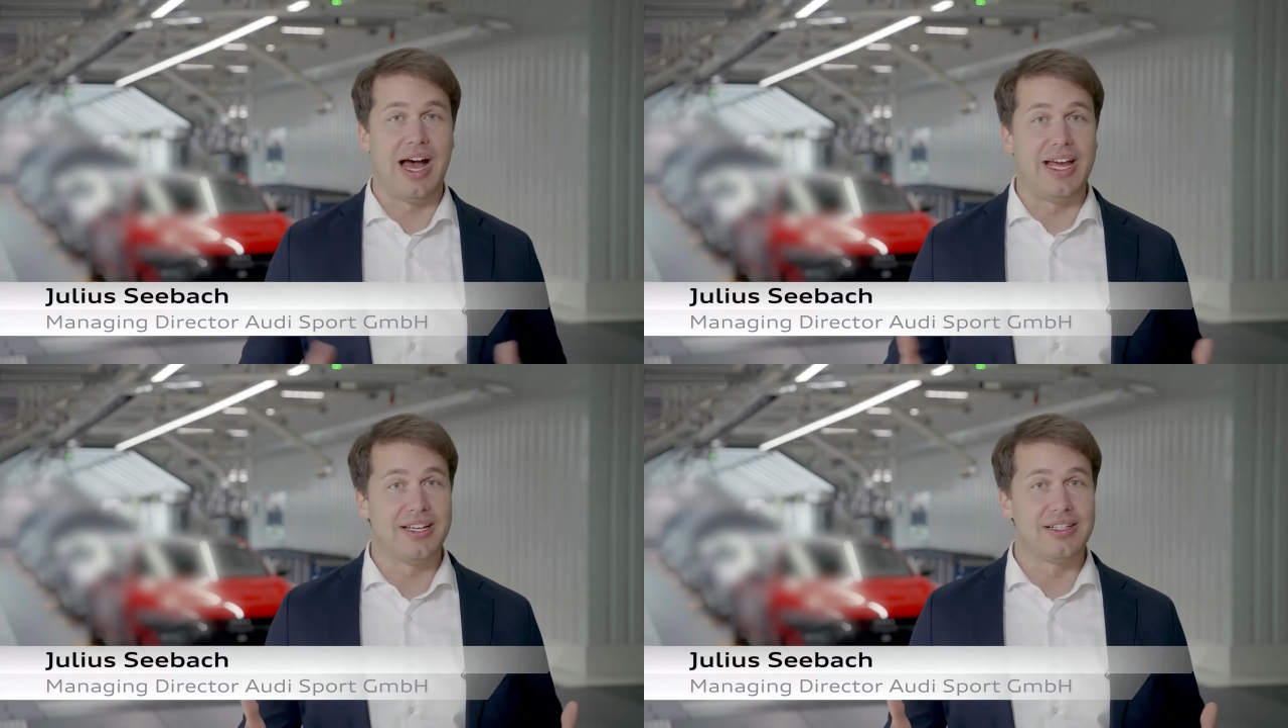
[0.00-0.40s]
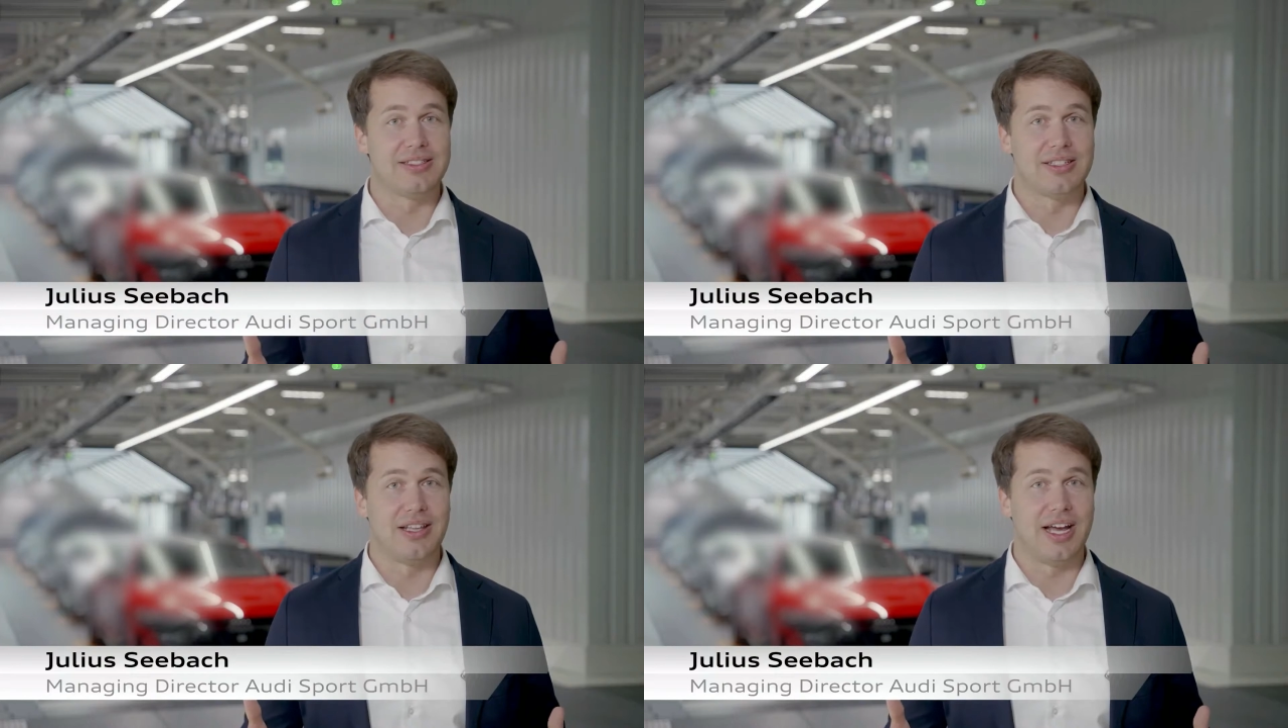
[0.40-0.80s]

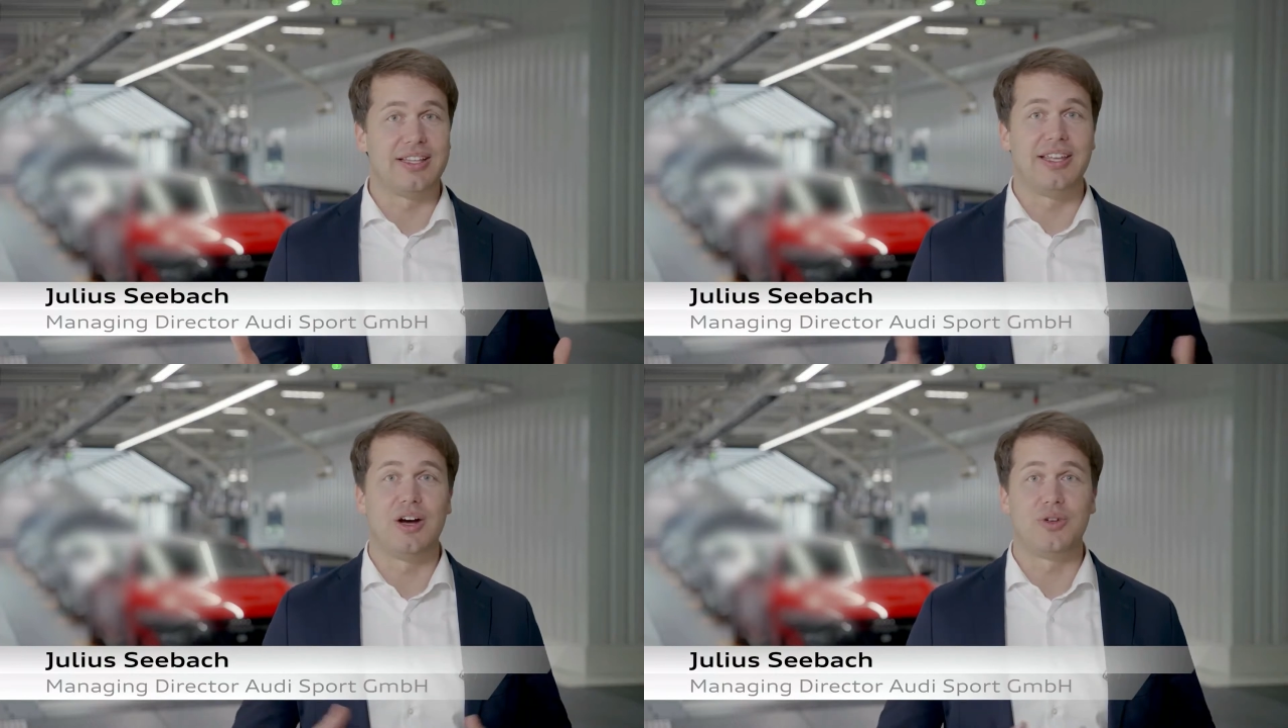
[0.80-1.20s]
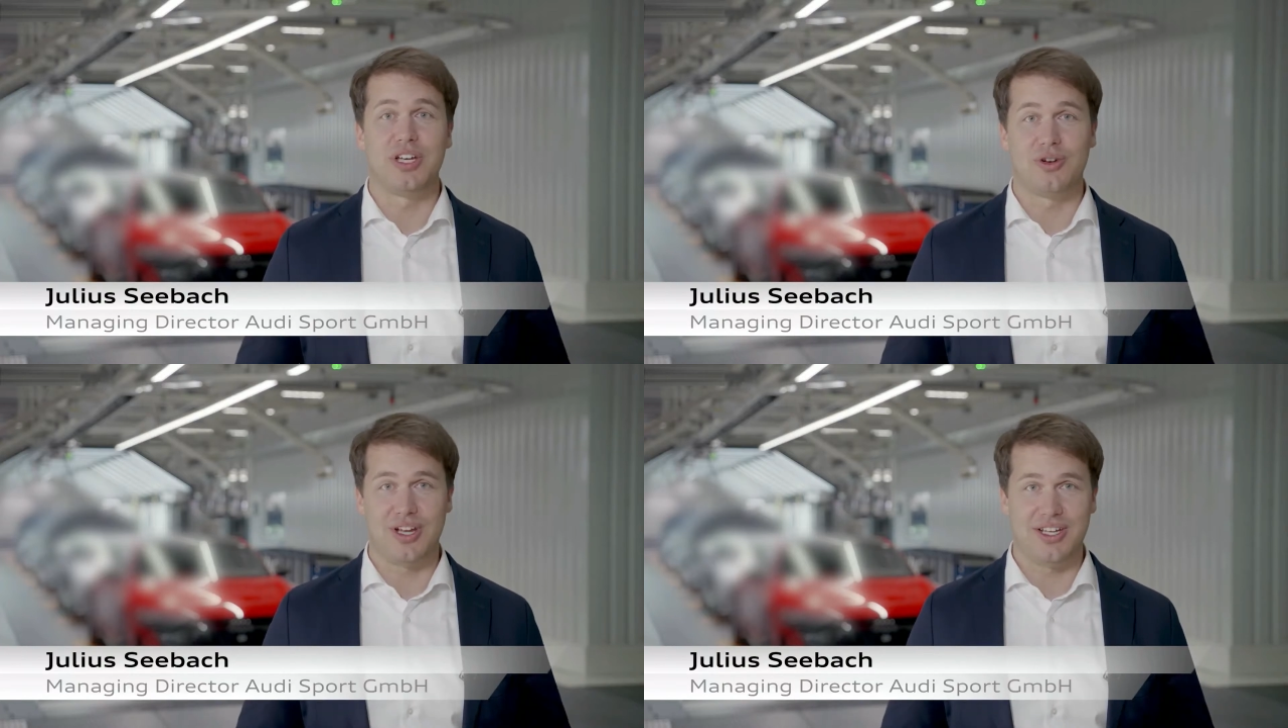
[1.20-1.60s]
Icons like the
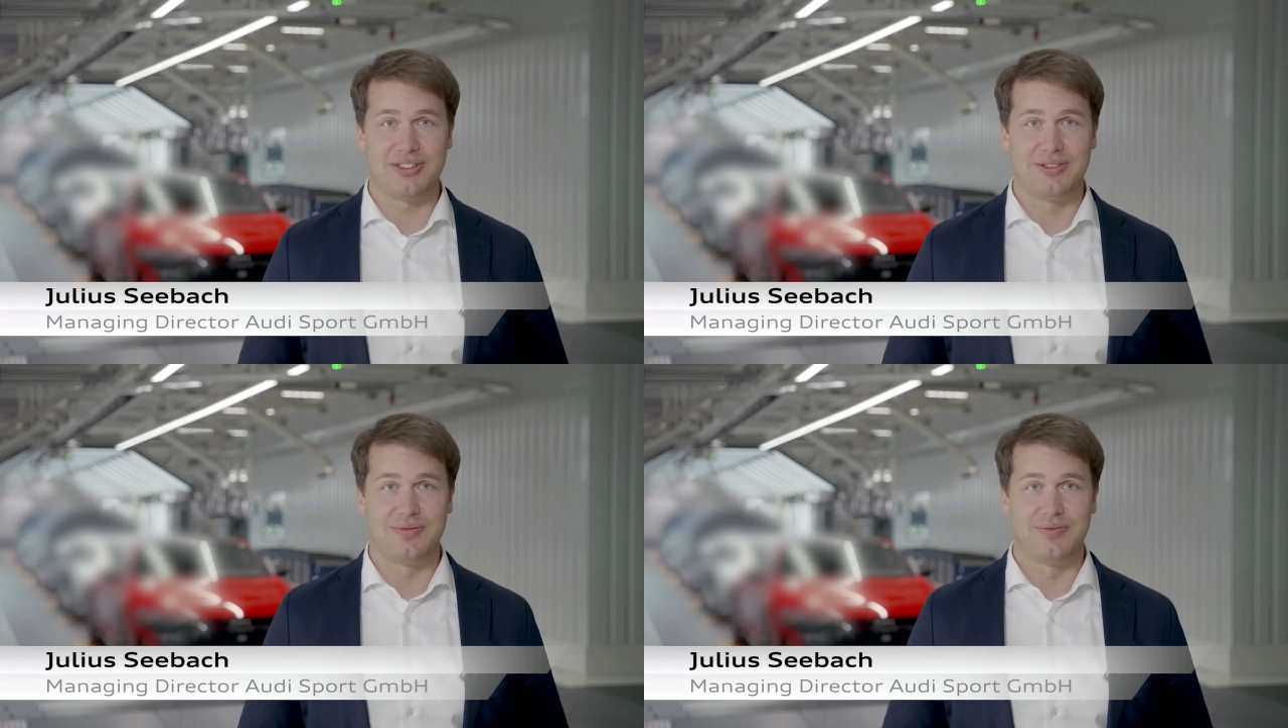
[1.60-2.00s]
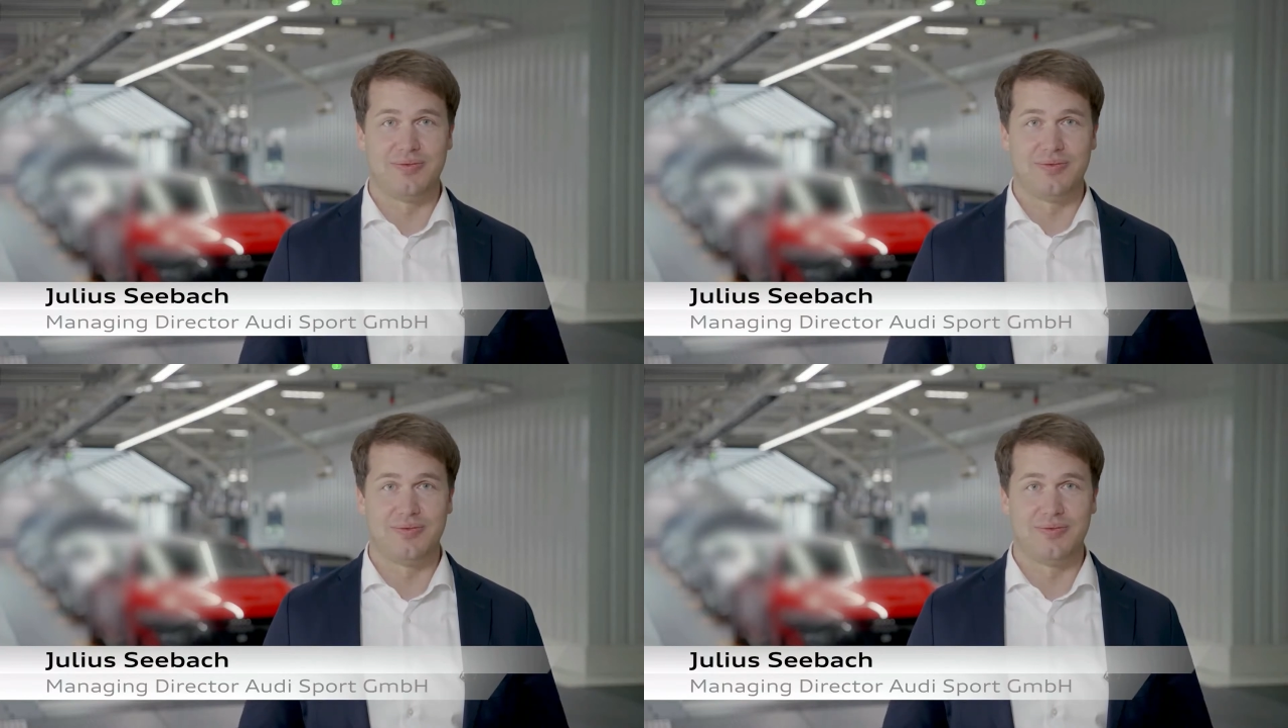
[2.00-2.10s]
Audi R8,